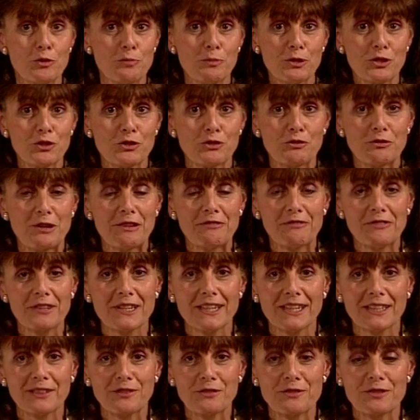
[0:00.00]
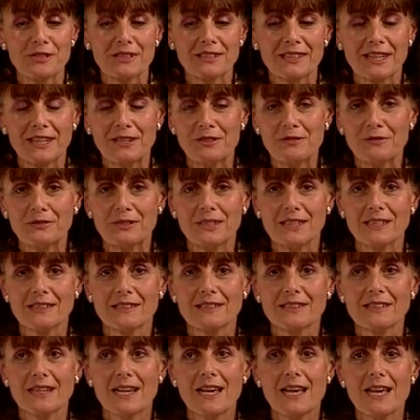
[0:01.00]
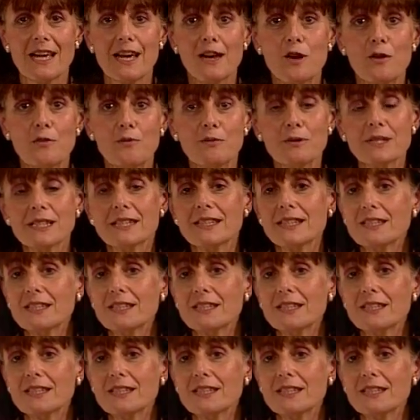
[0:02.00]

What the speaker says: much traffic and all these kind of things. We